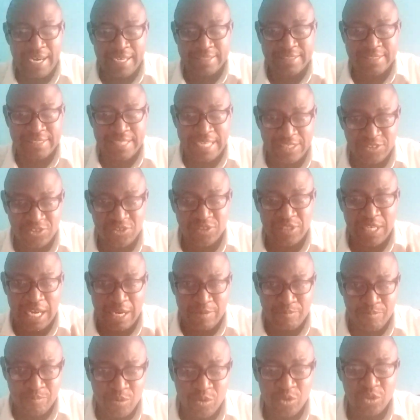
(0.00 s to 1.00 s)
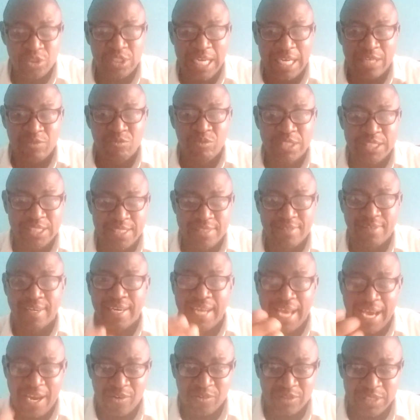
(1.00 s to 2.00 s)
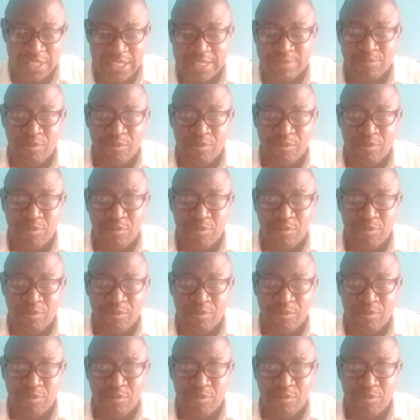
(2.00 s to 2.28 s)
traditional approach and we still rely on it,